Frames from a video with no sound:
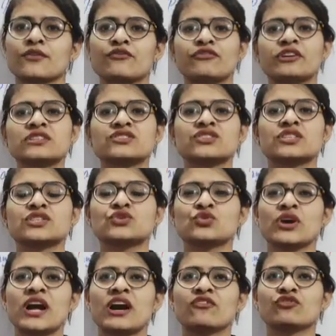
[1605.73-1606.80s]
First is
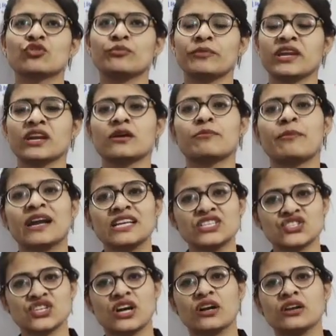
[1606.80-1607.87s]
you have to make a pie
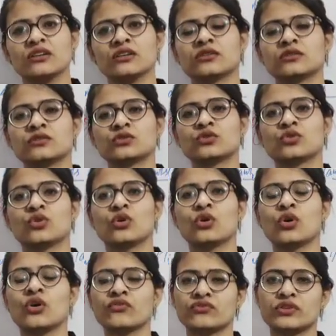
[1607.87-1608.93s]
chart
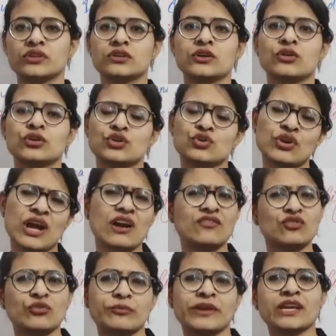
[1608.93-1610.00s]
of the, or you have
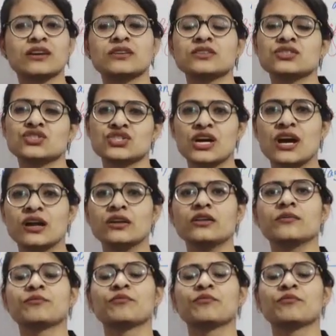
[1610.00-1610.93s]
to make a chart